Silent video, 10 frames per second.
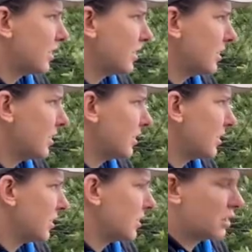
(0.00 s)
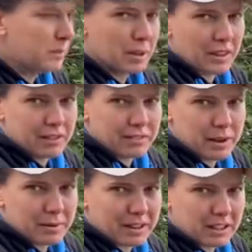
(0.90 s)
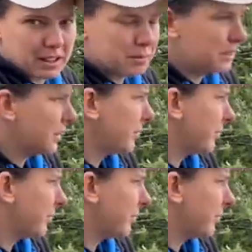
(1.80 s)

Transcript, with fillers: Yeah, it's going to be on that far bank in a minute.